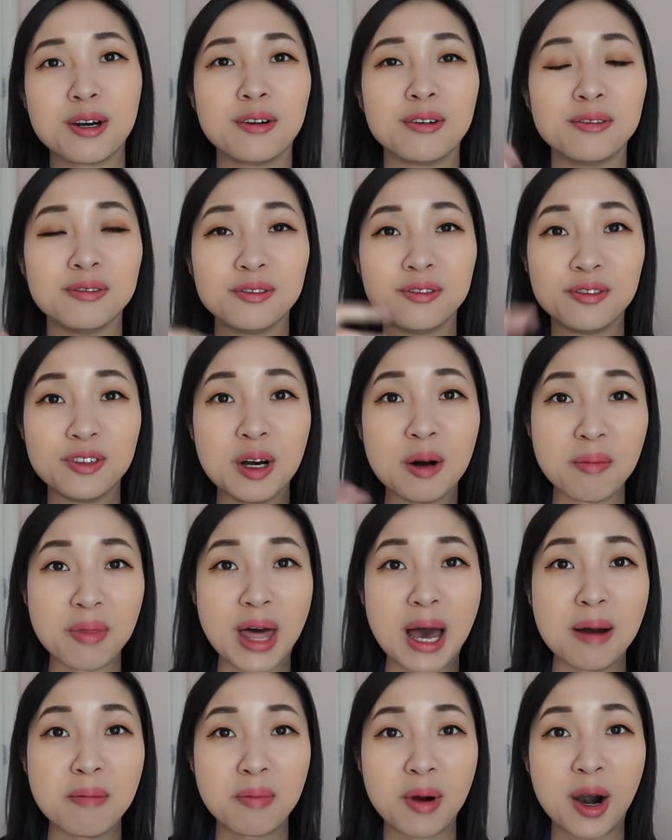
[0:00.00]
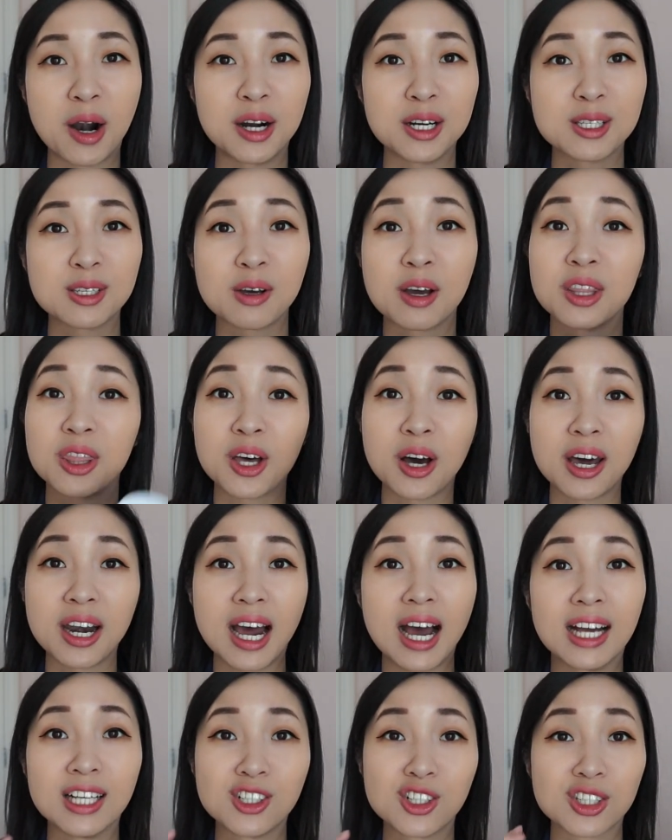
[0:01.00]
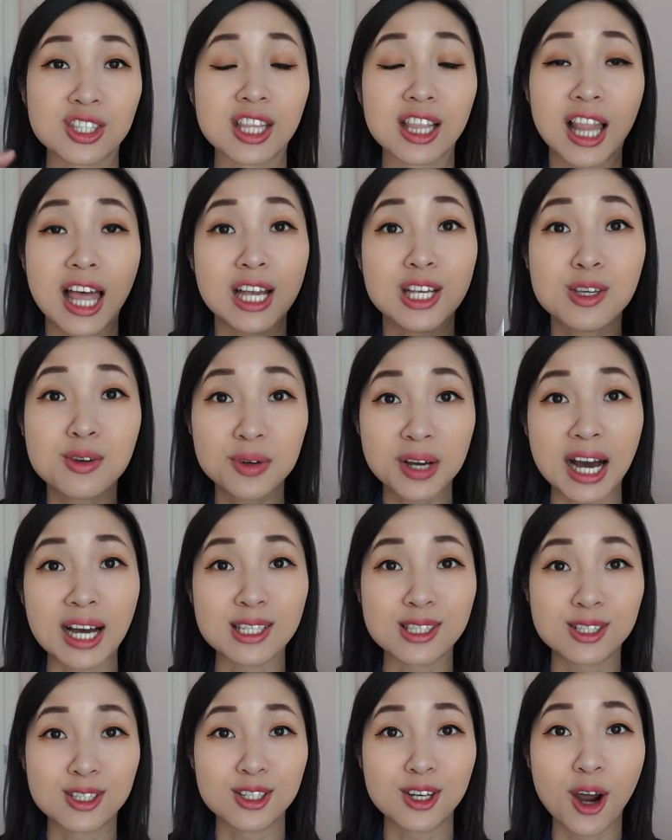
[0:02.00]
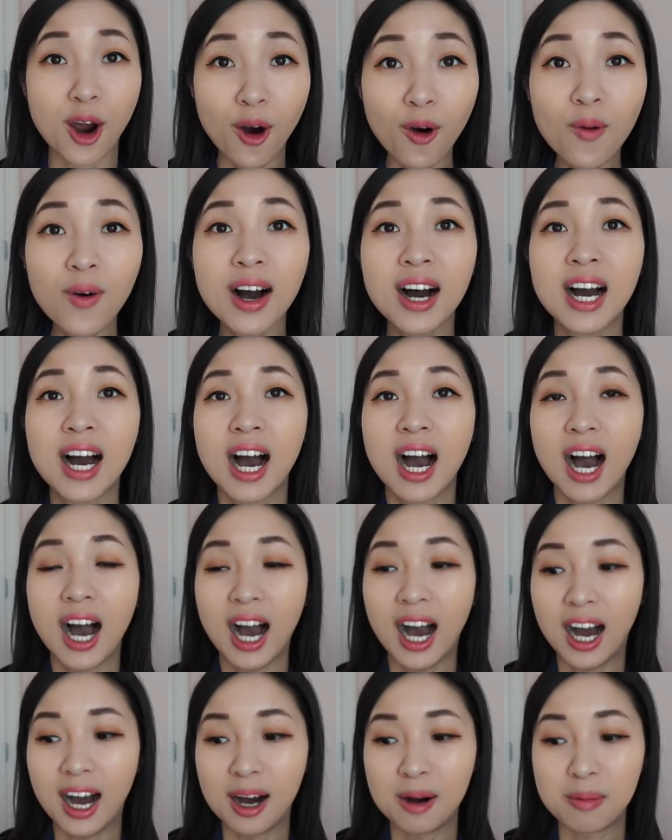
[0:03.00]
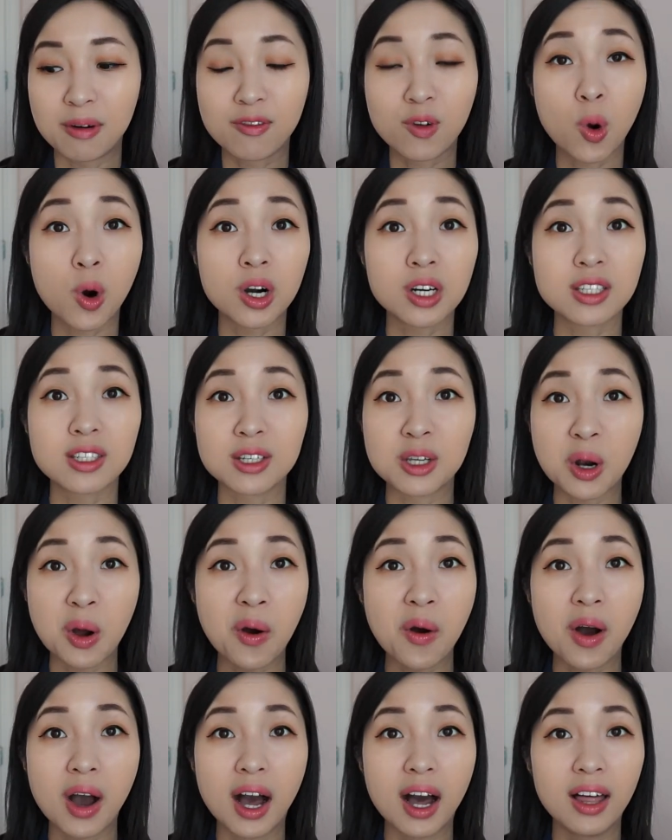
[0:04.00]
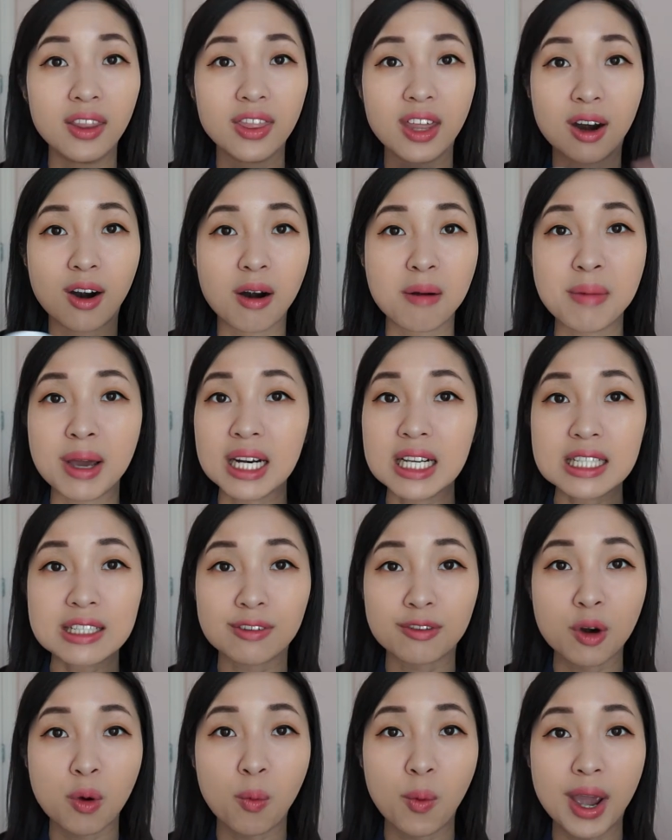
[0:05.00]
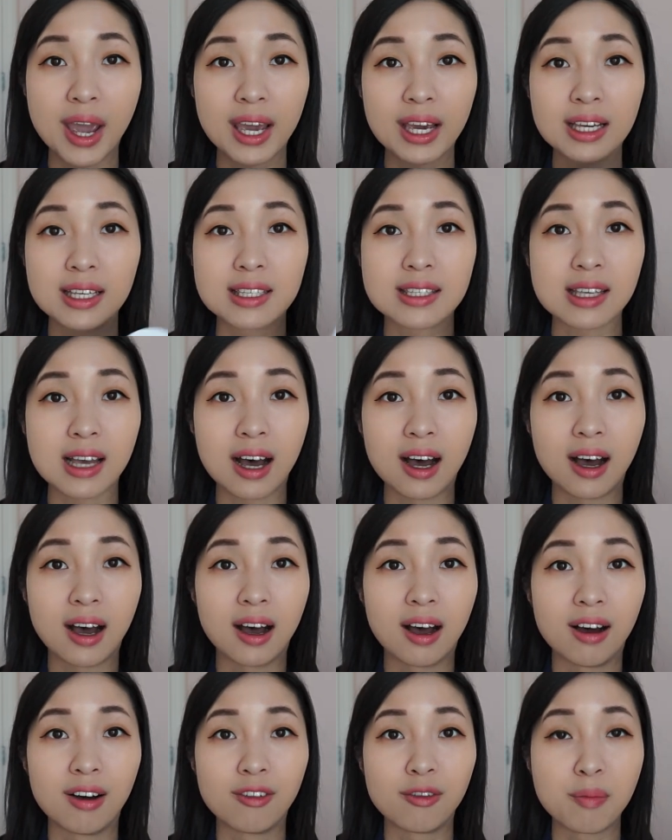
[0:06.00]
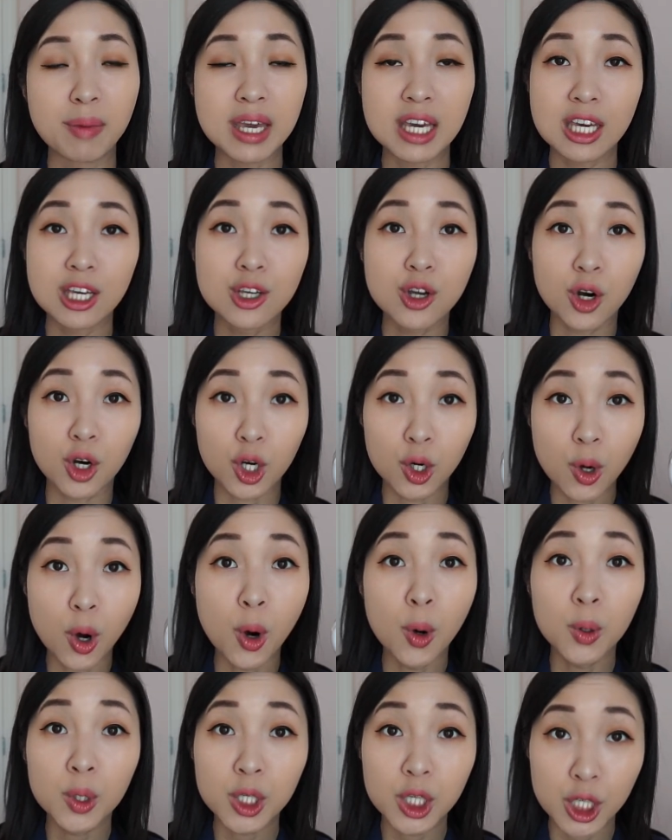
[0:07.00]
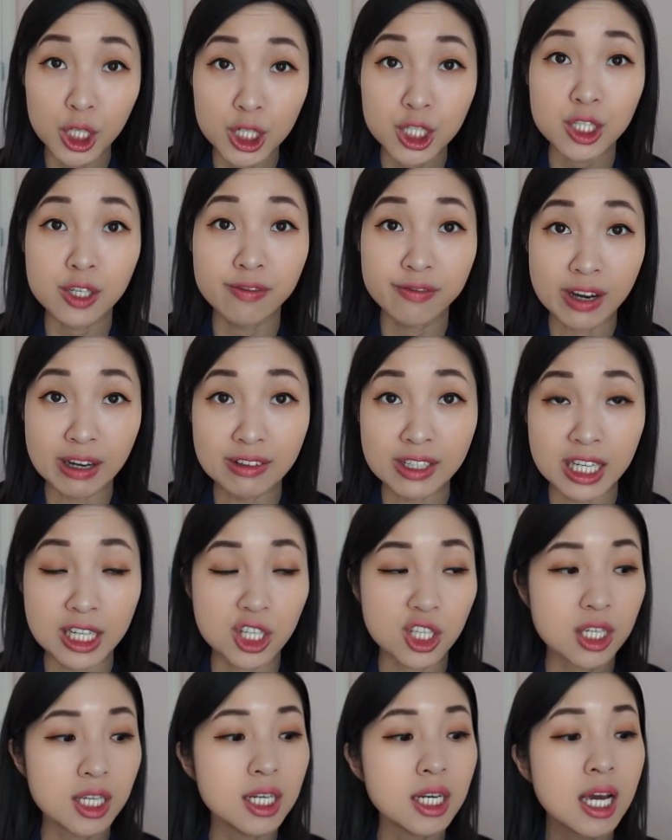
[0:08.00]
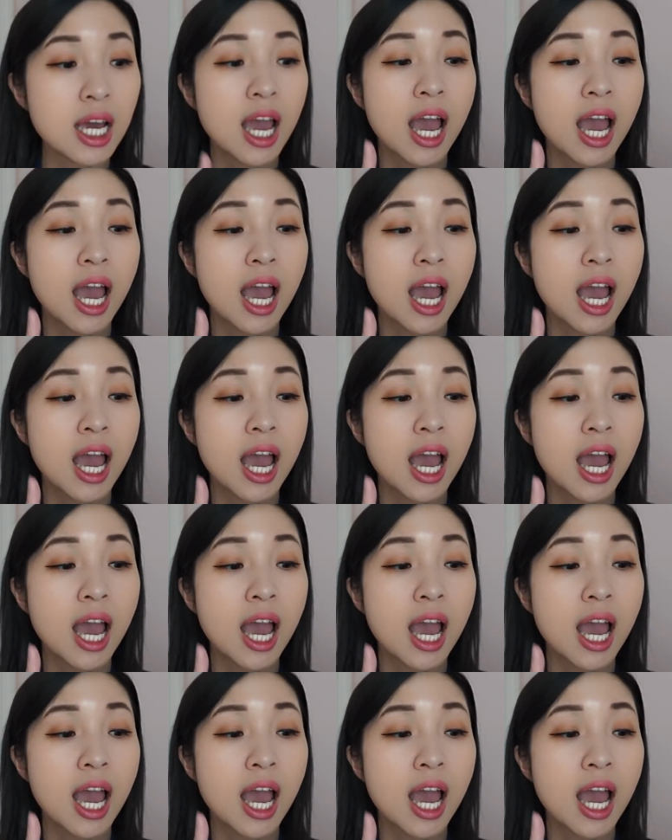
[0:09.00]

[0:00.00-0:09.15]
to film that part. So I thought I'd just let you guys know. Um, of course, you know, there are many different ways of making your own cushion foundation.